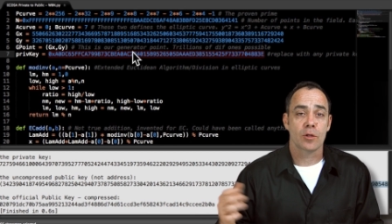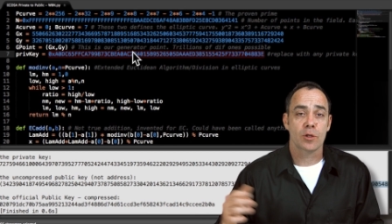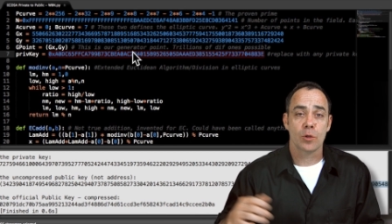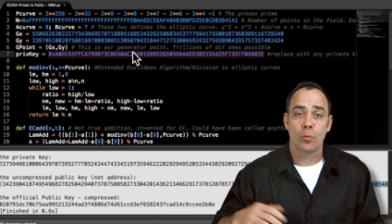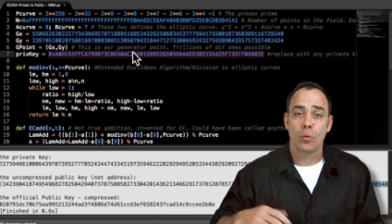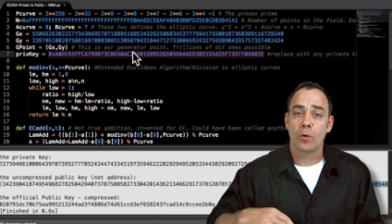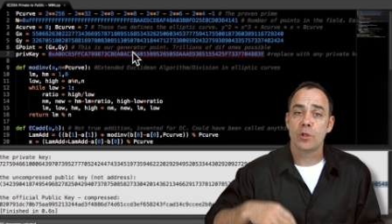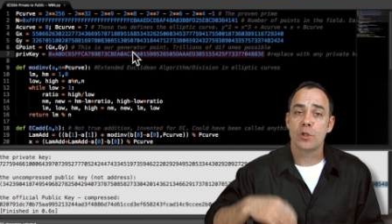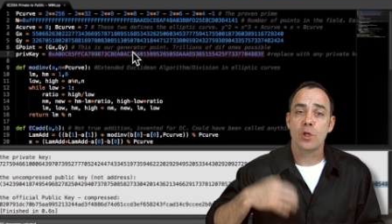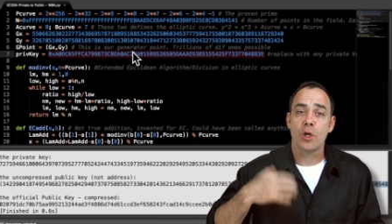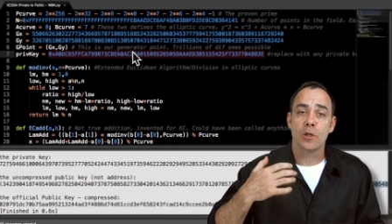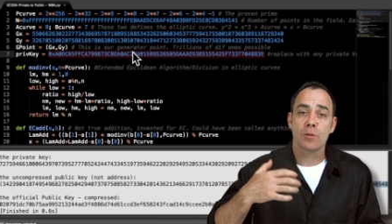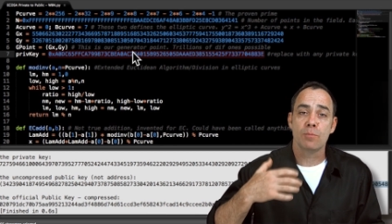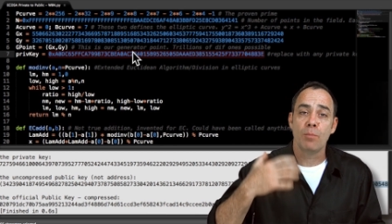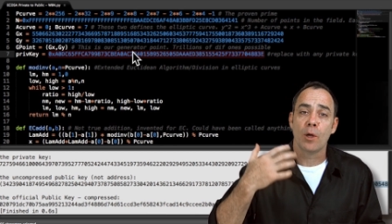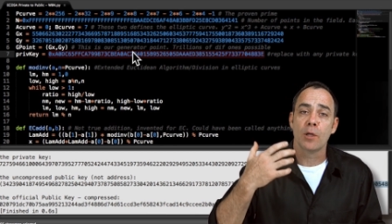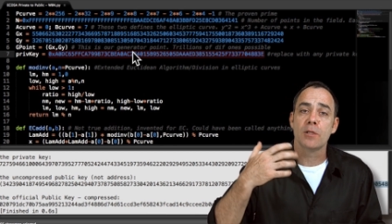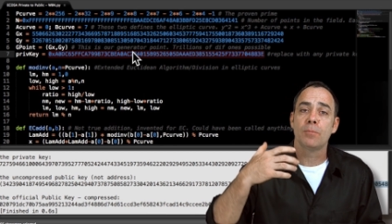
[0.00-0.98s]
So we're
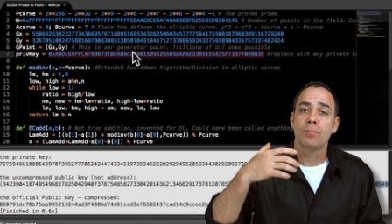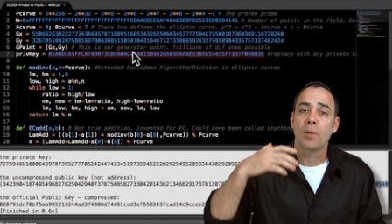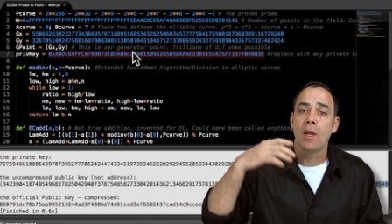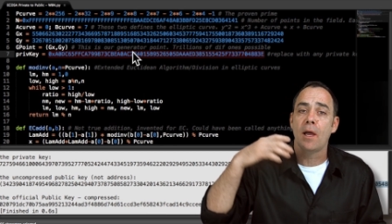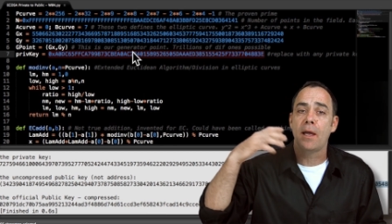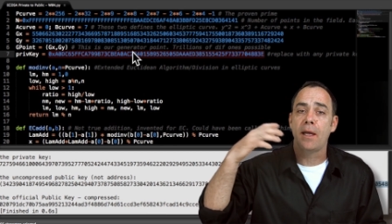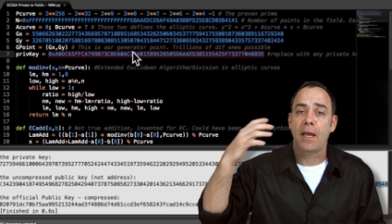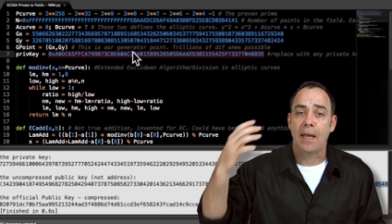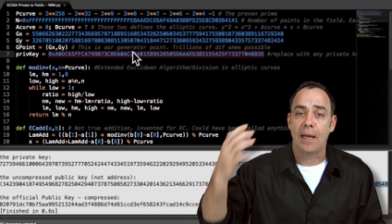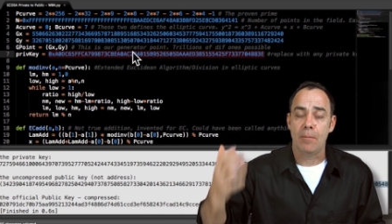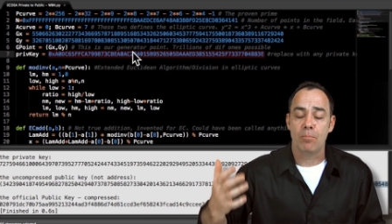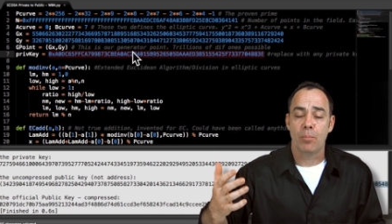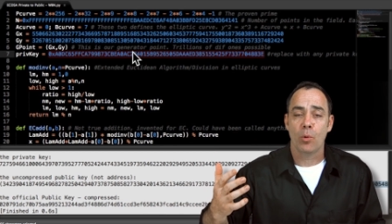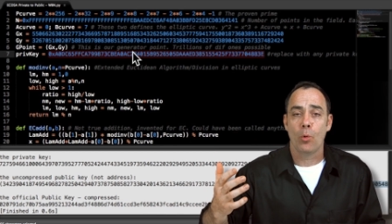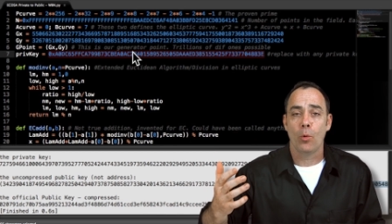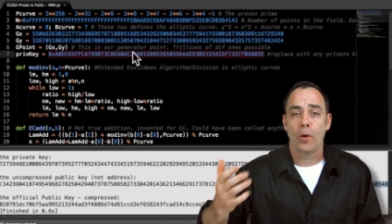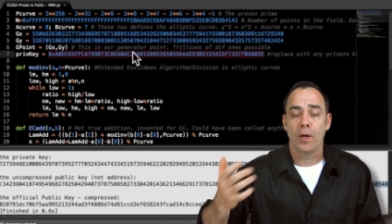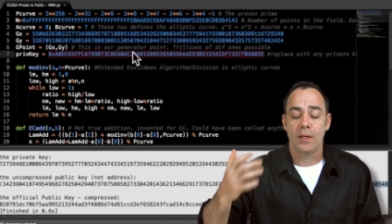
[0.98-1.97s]
just multiplying a
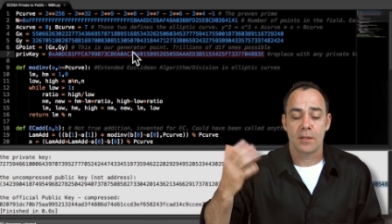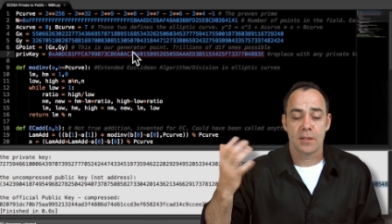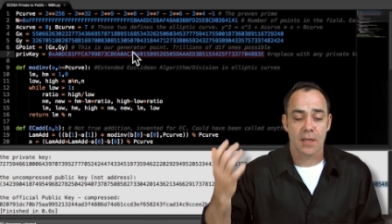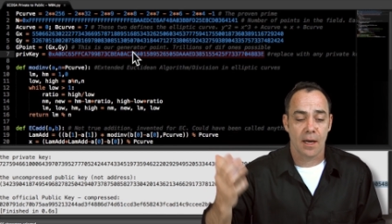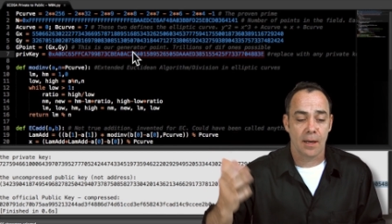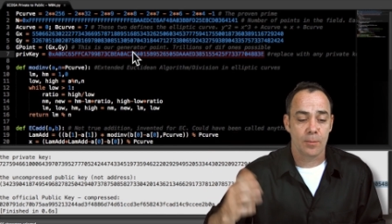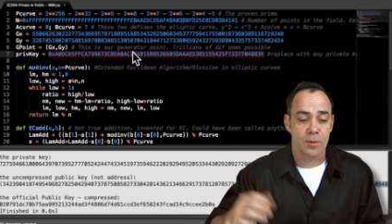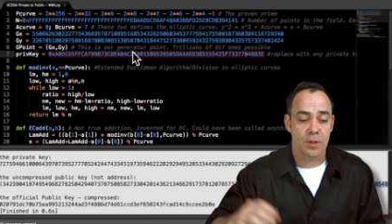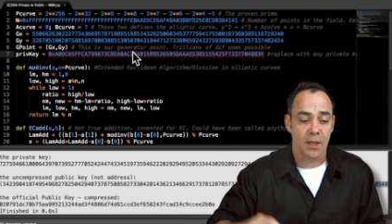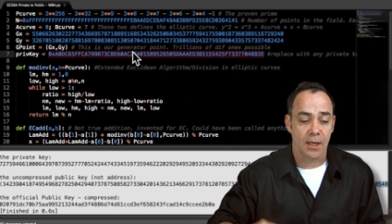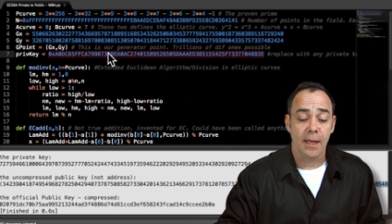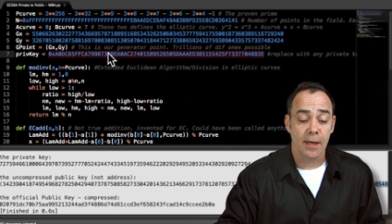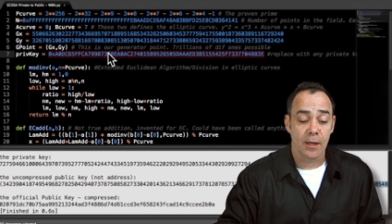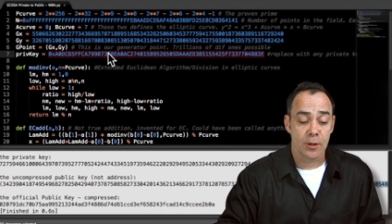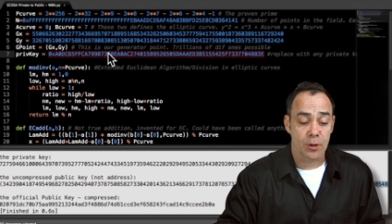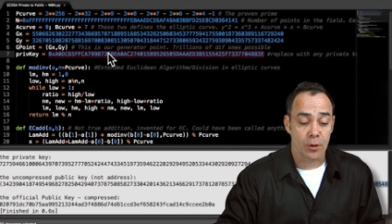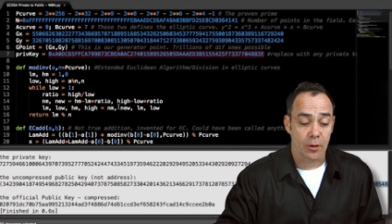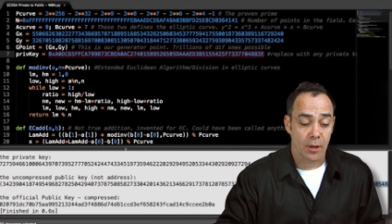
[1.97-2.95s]
point times an
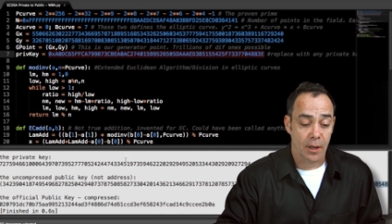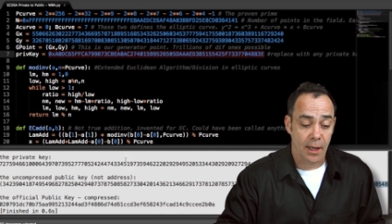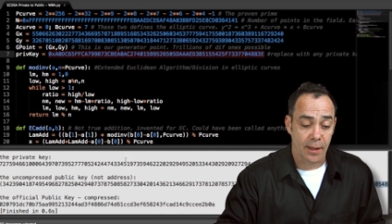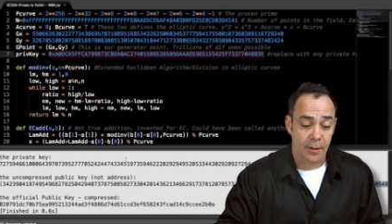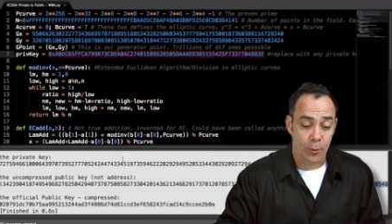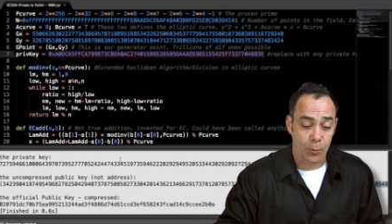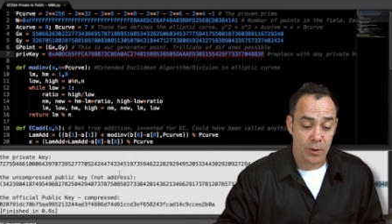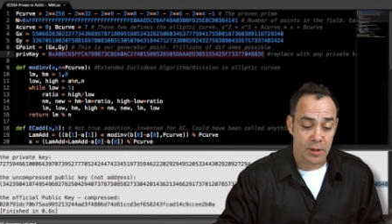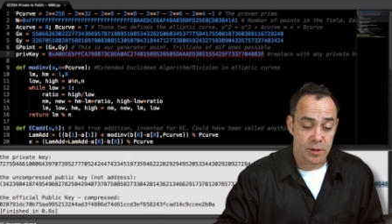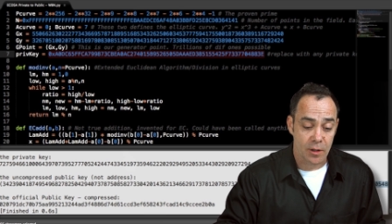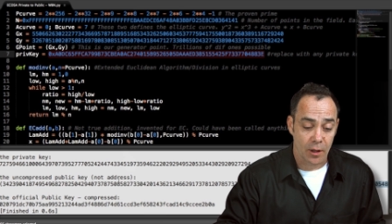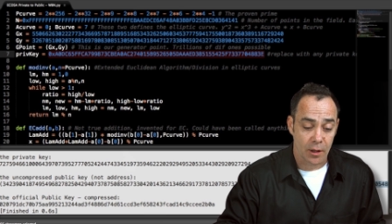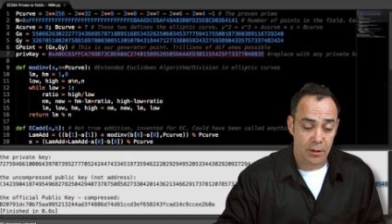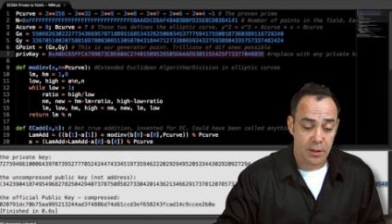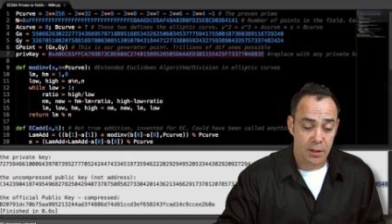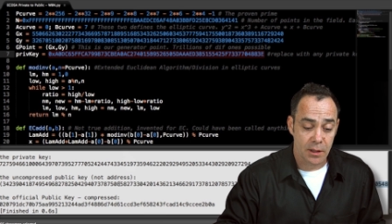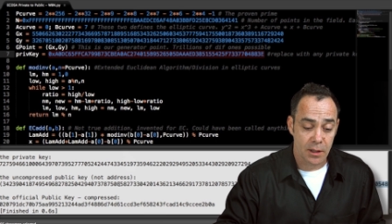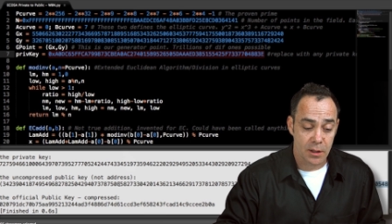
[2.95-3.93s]
integer, and the
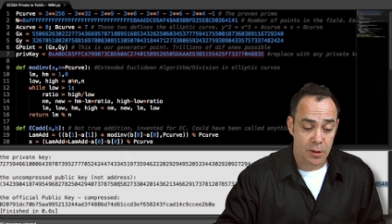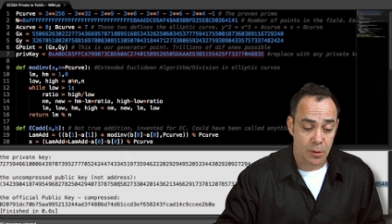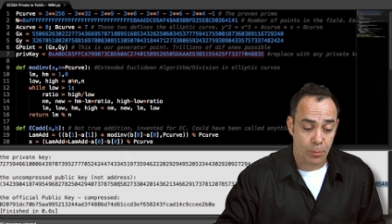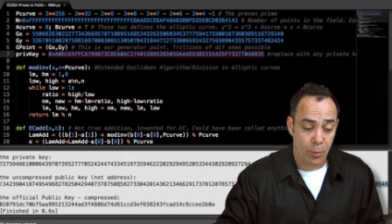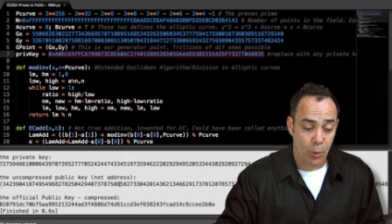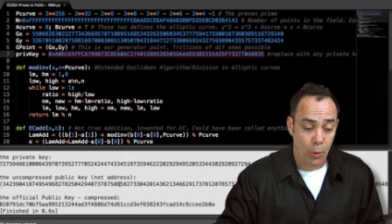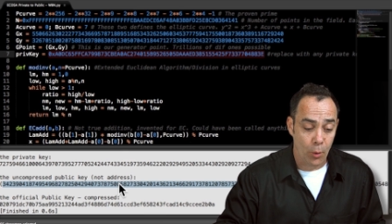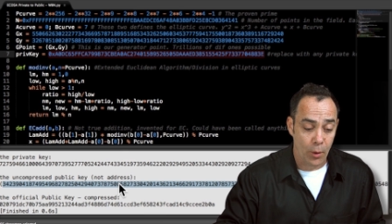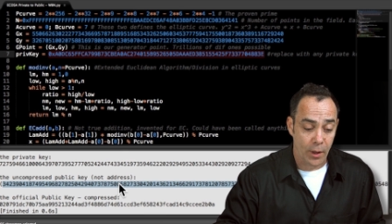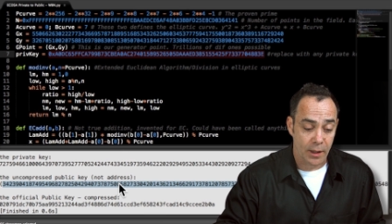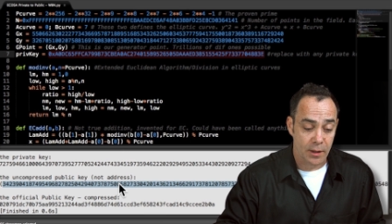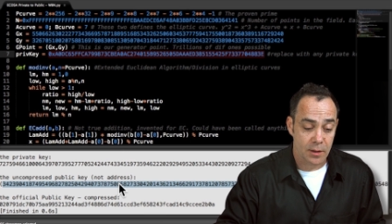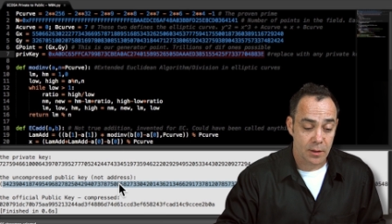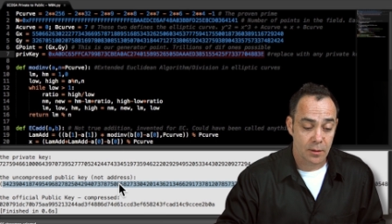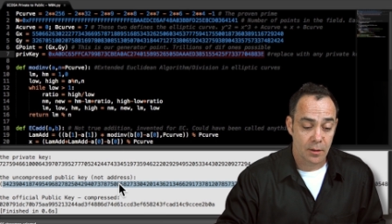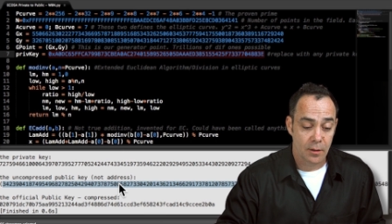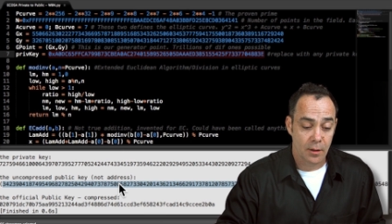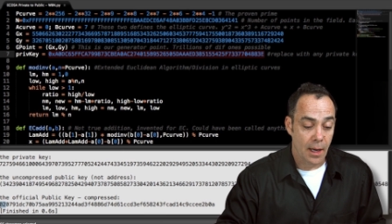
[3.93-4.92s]
result is a point.